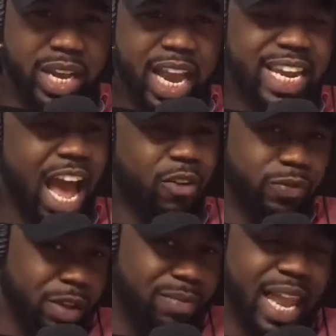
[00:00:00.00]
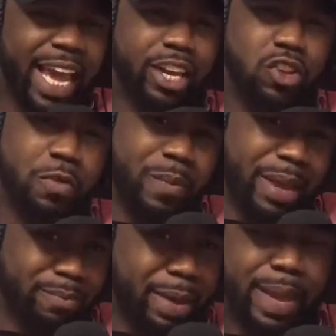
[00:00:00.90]
Now, them liking you
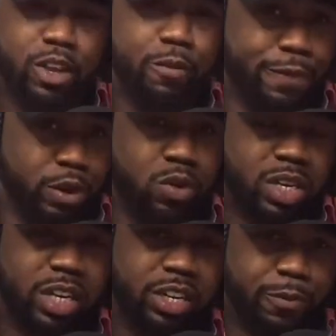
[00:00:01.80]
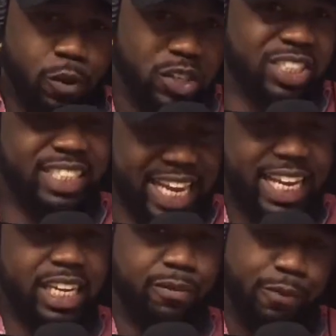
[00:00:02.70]
may make you feel good and for a
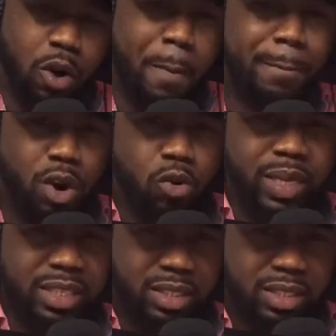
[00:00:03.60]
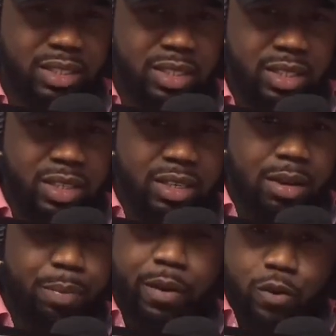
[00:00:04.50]
second, for a moment.
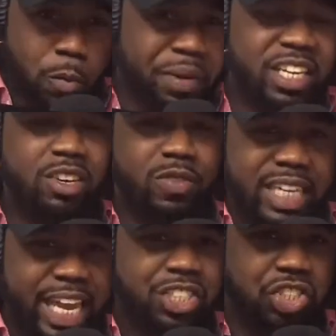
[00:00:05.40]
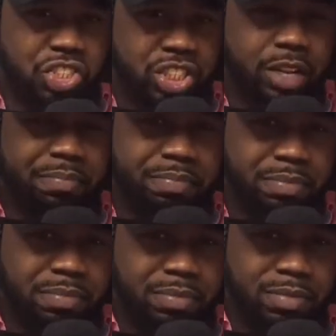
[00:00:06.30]
But if you've been in a relationship,
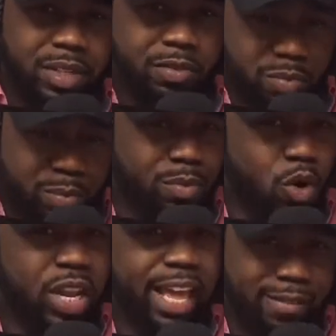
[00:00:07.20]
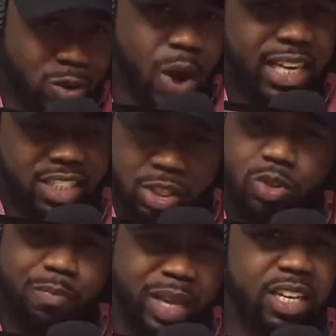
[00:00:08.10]
and more than likely, if you're watching this,
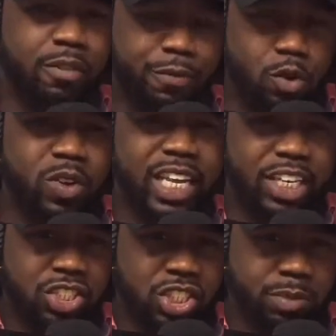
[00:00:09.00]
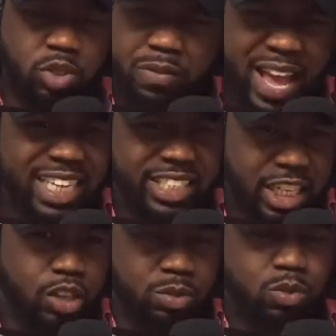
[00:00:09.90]
you've been in a few relationships, you've had
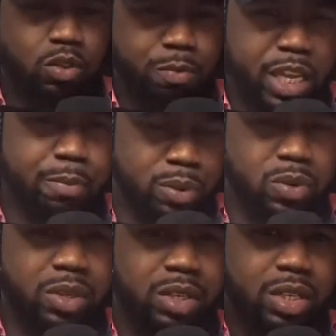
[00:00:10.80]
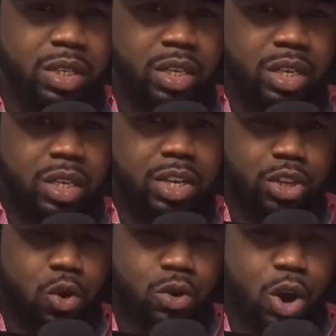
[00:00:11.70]
dealings with people,
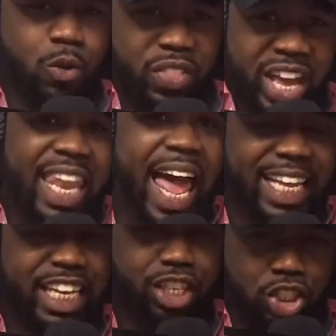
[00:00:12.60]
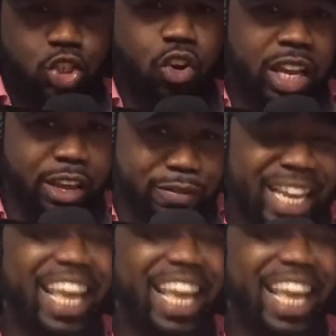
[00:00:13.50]
you know their liking is short-lived.